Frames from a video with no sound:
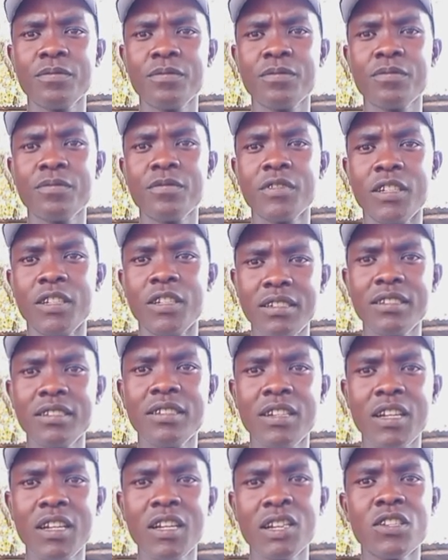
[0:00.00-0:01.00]
Yeah.
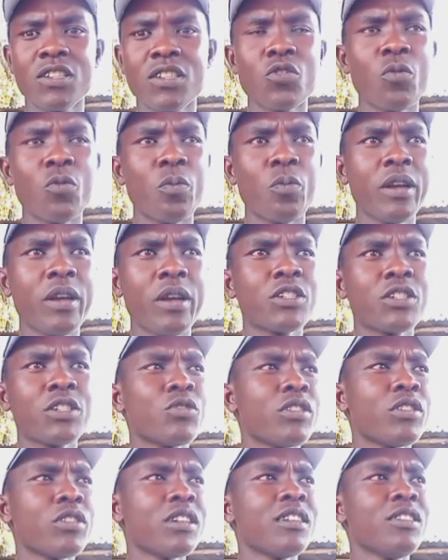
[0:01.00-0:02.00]
So make
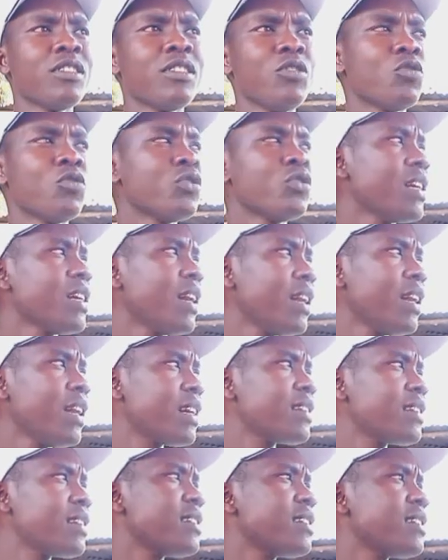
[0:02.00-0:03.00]
sure you select
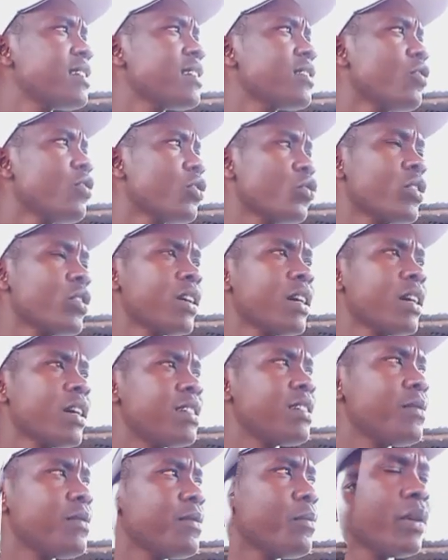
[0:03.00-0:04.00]
or you get
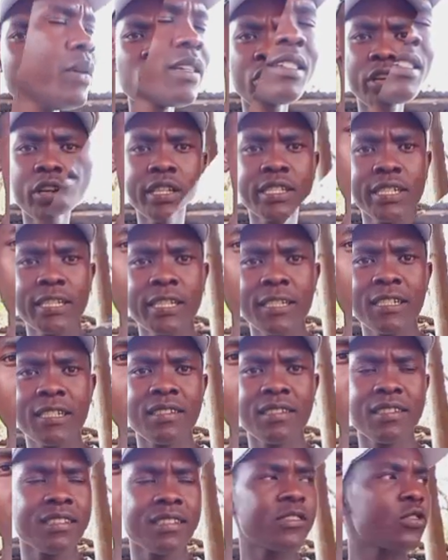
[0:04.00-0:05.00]
best feeds.
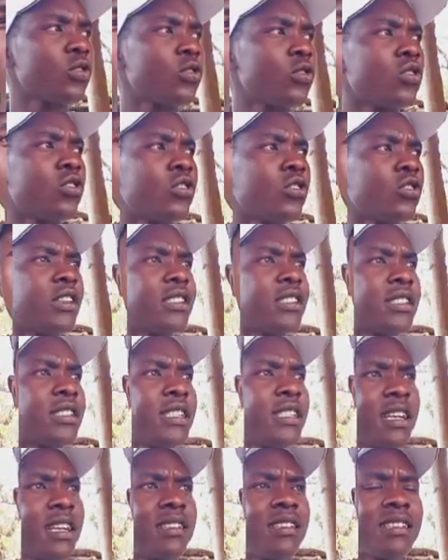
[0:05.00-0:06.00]
So
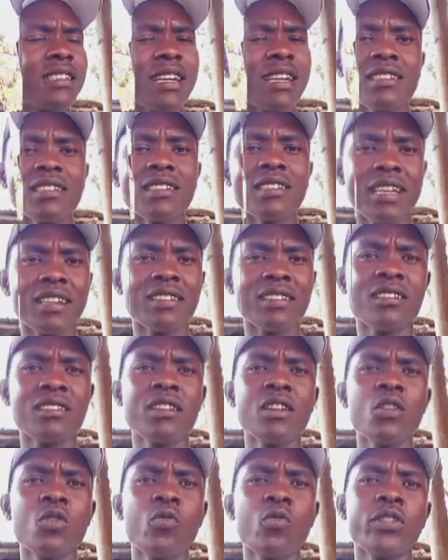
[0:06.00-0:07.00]
the third thing,
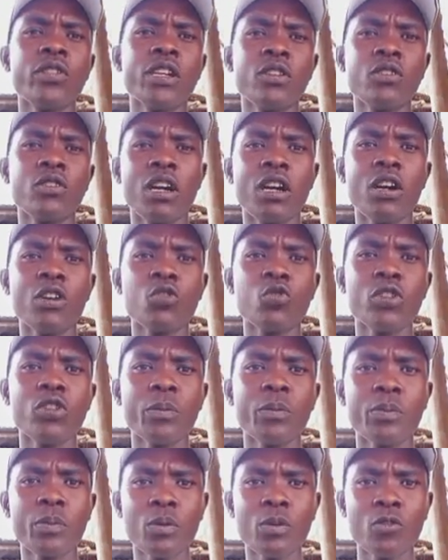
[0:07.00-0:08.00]
we need how to
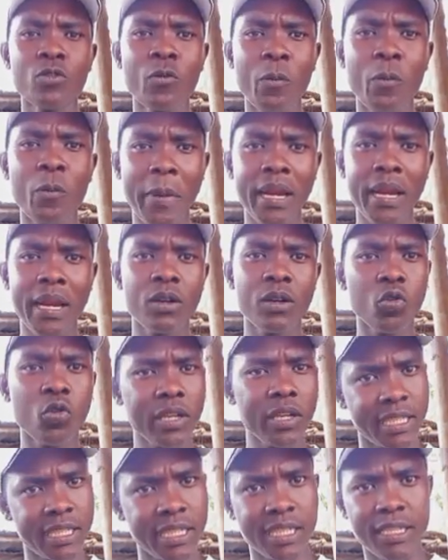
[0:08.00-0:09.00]
improve milk
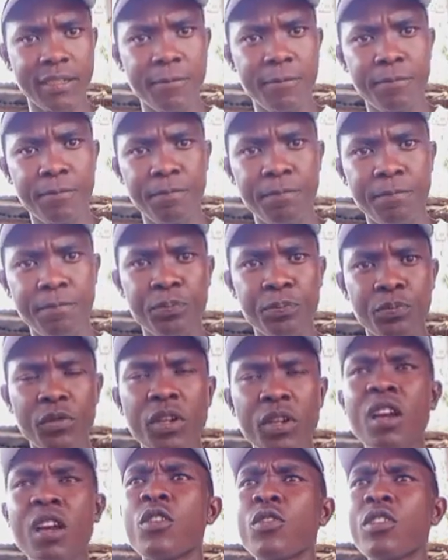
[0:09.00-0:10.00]
quality.
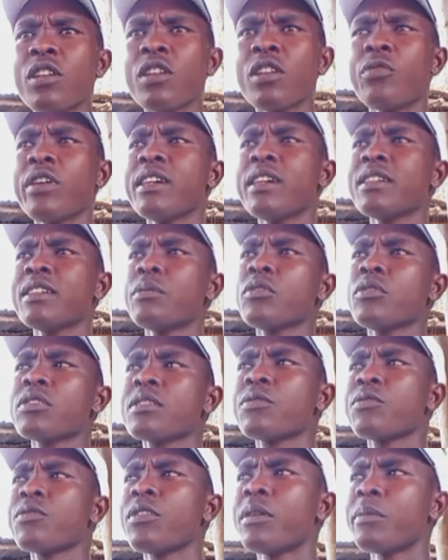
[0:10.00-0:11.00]
You'll find most
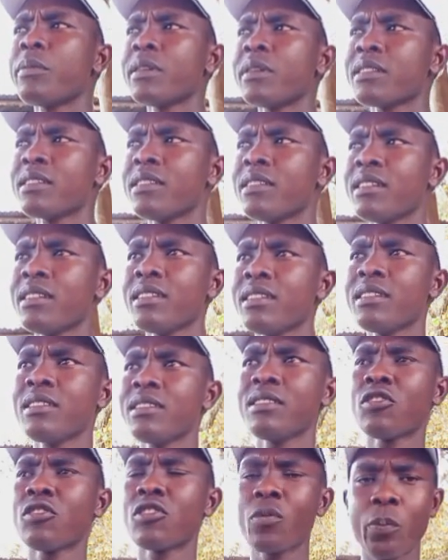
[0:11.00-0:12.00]
farmers,
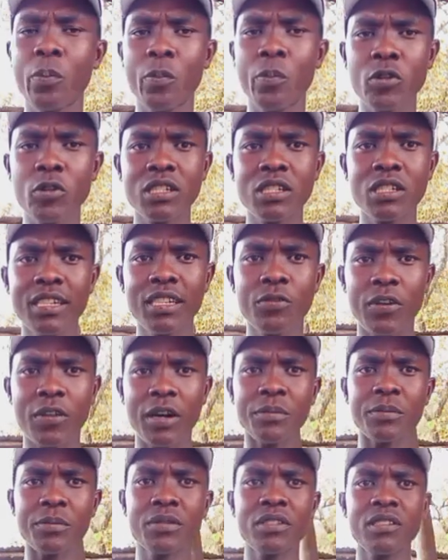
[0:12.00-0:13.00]
or most dairy
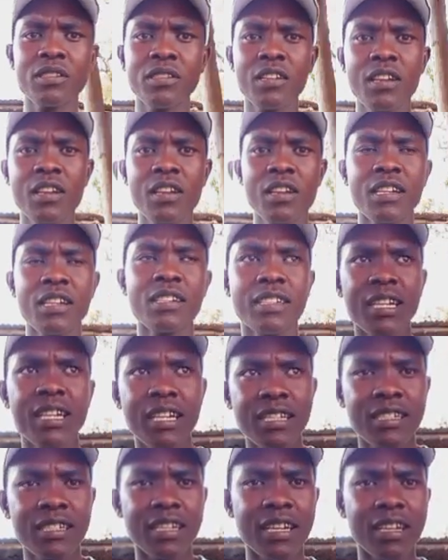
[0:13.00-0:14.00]
farms, they're
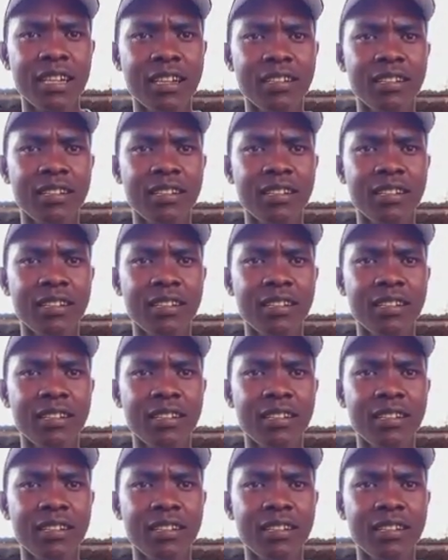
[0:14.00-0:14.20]
telling